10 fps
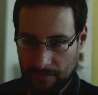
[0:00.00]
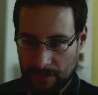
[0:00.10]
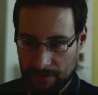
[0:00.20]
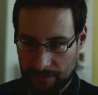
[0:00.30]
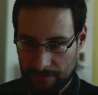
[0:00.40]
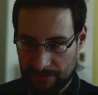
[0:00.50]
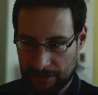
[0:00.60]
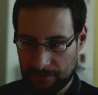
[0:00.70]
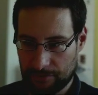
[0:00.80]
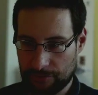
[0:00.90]

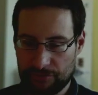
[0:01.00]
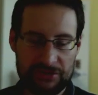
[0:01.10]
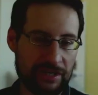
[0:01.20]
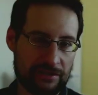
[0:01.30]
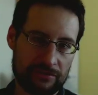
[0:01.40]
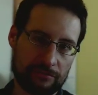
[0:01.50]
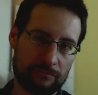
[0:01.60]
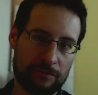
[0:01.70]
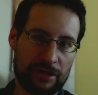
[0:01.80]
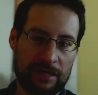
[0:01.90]
or 2 seconds or
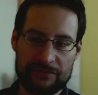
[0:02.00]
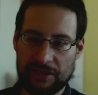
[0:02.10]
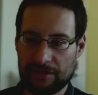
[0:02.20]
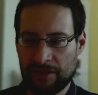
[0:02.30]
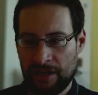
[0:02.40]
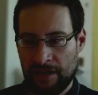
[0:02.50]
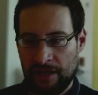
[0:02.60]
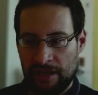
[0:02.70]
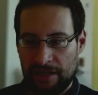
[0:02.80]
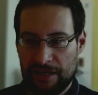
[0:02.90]
1.5 seconds.
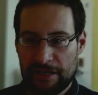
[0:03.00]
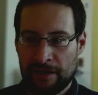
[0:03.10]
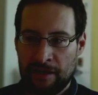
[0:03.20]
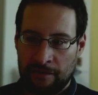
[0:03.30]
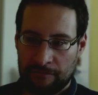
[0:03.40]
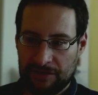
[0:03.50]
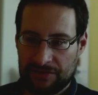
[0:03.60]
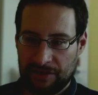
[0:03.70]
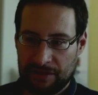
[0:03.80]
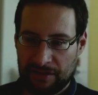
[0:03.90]
Here with
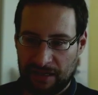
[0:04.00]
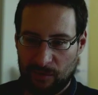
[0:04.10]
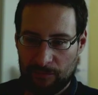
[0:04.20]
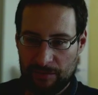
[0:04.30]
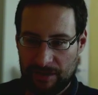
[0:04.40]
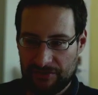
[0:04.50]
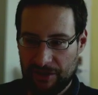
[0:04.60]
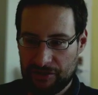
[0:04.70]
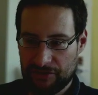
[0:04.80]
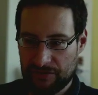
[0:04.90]
link time
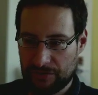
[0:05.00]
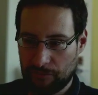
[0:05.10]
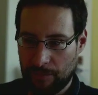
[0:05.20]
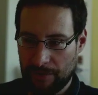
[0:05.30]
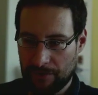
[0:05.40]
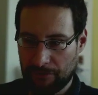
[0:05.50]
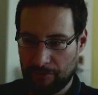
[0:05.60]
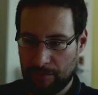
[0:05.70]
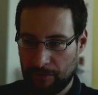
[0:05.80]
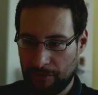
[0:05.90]
optimizations, a whopping
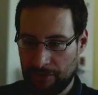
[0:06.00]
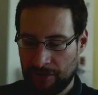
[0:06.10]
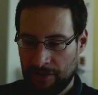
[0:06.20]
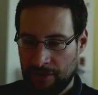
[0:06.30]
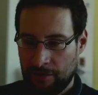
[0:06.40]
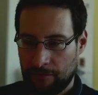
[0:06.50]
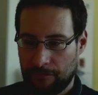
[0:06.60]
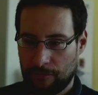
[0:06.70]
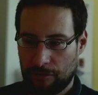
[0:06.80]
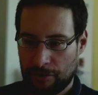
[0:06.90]

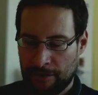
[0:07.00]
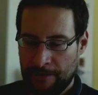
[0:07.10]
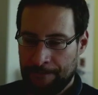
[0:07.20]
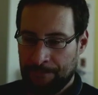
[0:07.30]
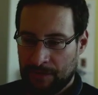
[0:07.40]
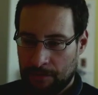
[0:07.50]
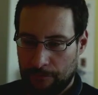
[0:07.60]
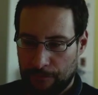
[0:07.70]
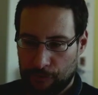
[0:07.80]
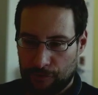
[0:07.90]

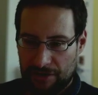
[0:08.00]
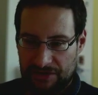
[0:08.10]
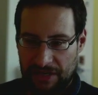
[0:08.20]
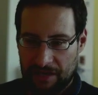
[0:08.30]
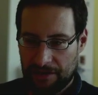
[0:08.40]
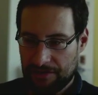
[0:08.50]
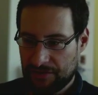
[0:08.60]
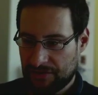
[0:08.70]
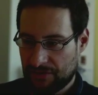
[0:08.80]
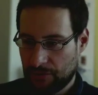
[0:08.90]
3.44 seconds,
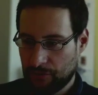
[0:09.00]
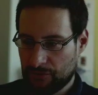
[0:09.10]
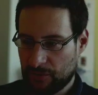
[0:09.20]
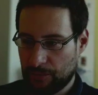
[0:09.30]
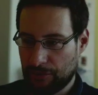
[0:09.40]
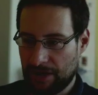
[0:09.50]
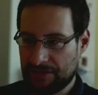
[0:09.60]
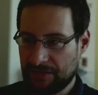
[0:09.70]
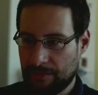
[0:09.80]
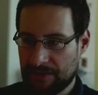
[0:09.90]
so no
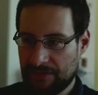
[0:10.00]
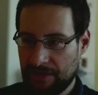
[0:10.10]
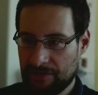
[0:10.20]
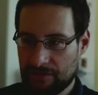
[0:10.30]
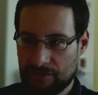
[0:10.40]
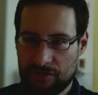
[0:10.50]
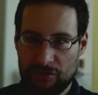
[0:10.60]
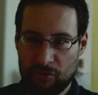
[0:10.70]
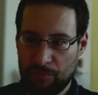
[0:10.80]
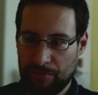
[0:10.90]
surprise there. But then
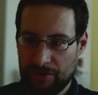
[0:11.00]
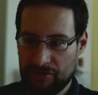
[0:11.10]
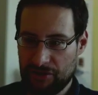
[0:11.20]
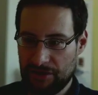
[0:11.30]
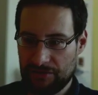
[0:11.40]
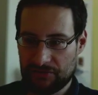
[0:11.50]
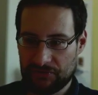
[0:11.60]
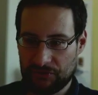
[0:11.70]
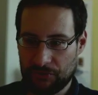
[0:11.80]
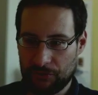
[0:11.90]
GNU PG,
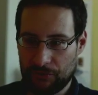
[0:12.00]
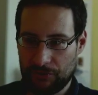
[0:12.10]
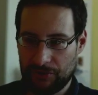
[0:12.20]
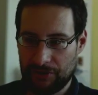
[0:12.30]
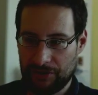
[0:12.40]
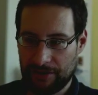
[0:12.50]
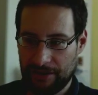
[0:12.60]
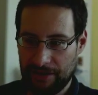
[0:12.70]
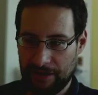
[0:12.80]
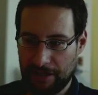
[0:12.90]
so
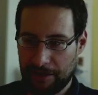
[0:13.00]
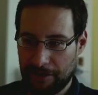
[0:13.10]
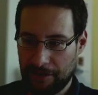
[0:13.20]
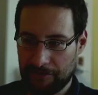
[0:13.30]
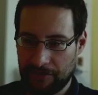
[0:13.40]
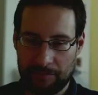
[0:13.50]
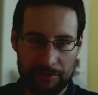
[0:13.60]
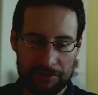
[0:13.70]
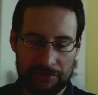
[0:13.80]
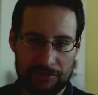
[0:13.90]
yeah, that
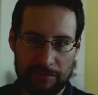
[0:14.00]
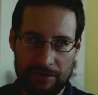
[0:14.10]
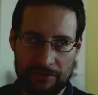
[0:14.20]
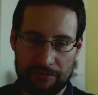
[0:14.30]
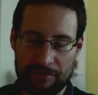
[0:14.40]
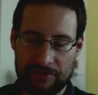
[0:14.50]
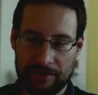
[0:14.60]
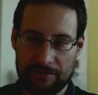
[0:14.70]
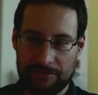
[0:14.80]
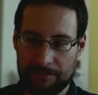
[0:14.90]
built in 23
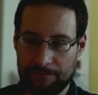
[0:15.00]
seconds.